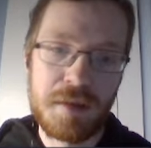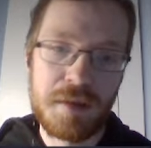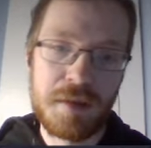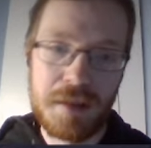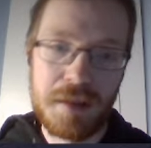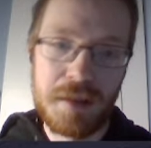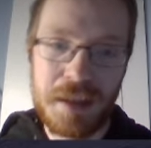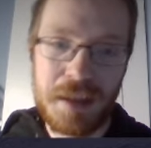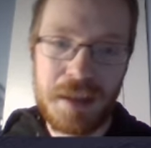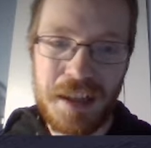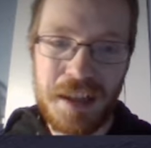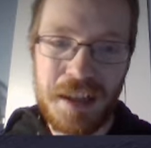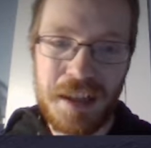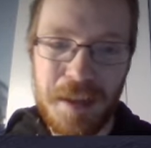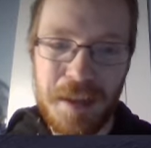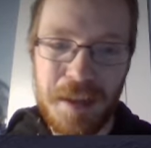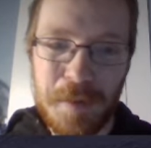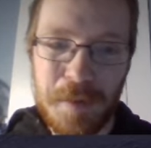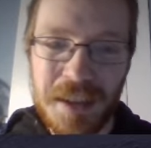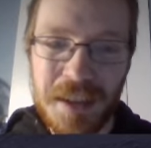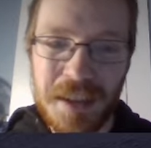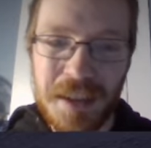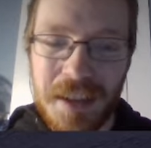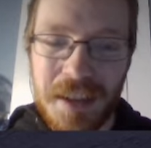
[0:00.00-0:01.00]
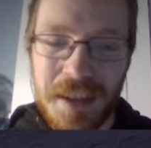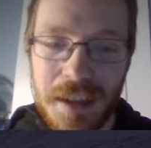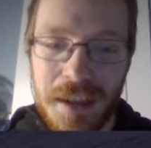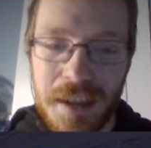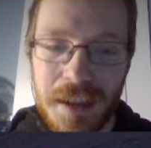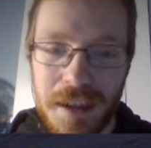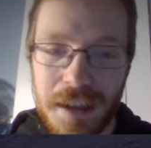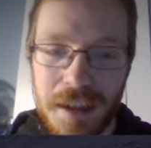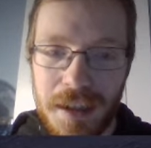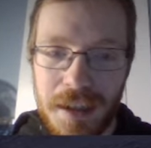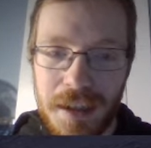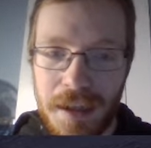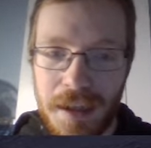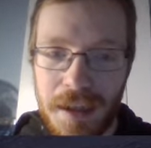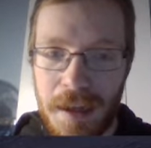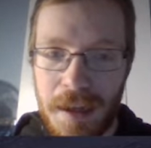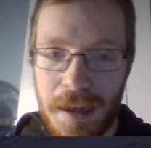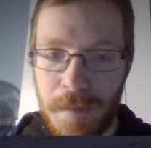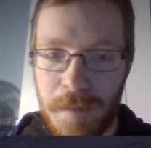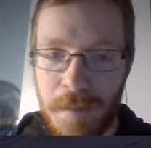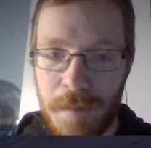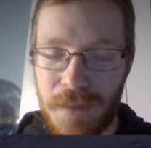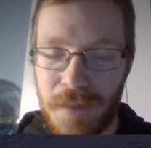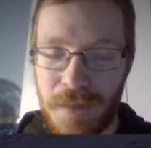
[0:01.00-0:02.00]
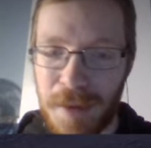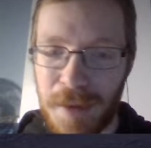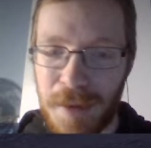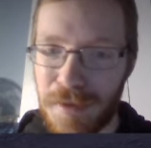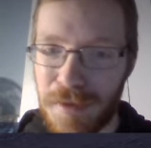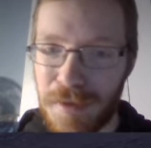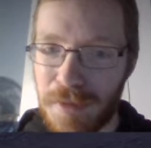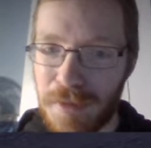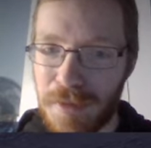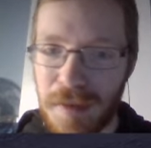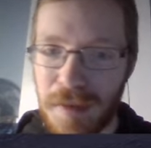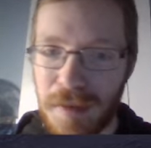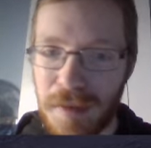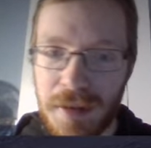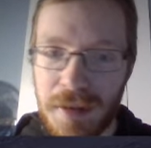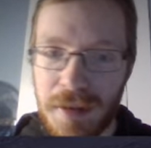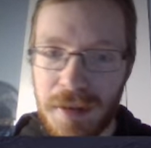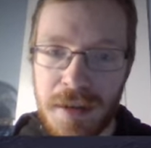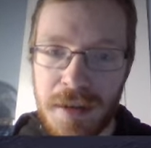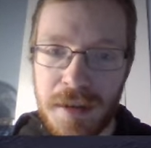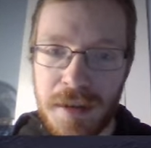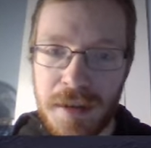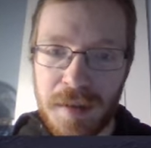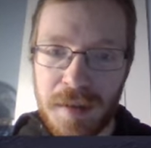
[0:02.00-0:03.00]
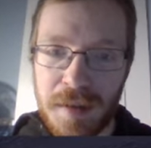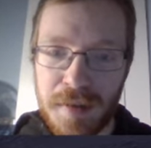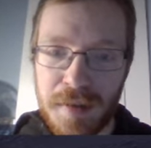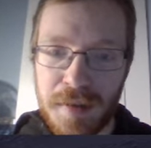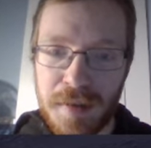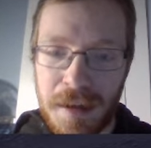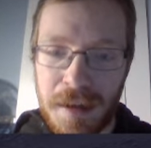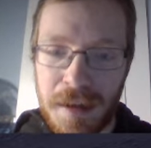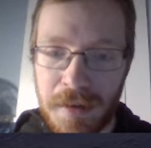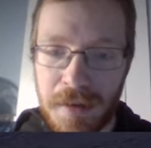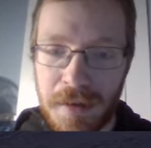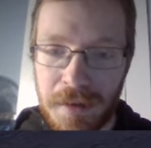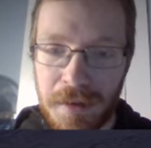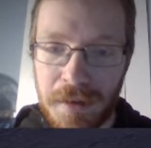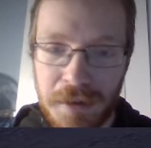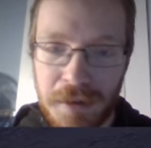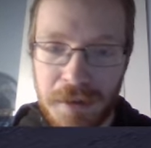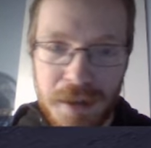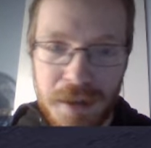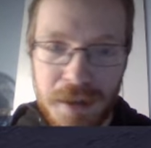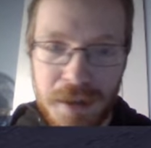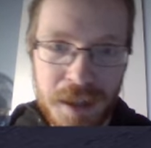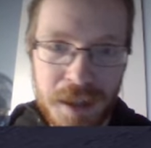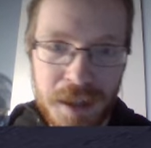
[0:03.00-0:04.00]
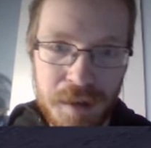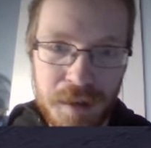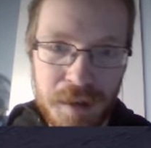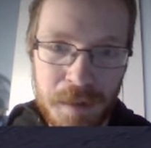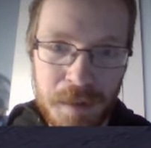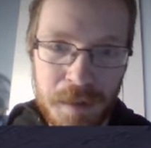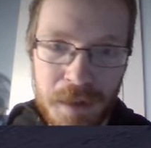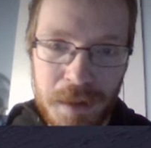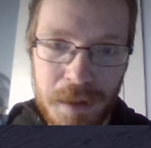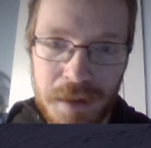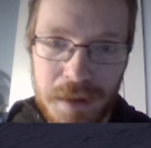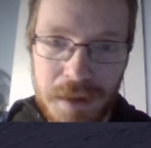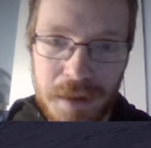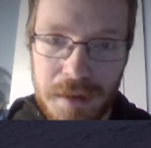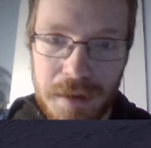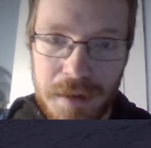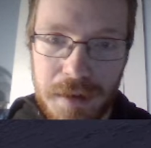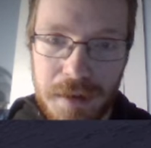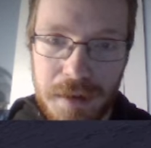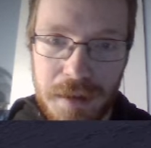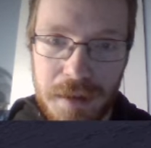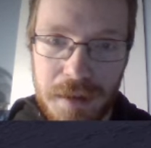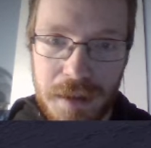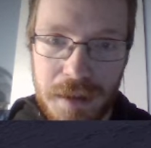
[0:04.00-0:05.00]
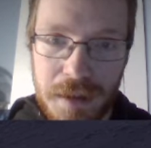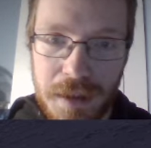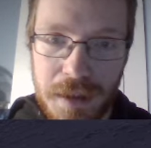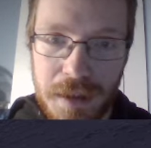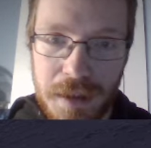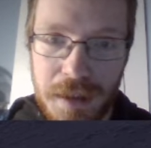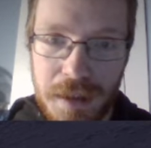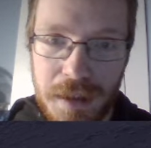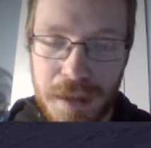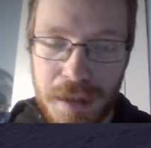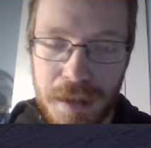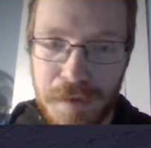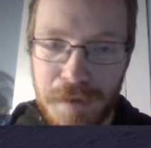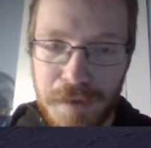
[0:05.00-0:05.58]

a little bit. Um, I mean, obviously we see Kyrgyzstan a lot on GeoGuessr, but I feel like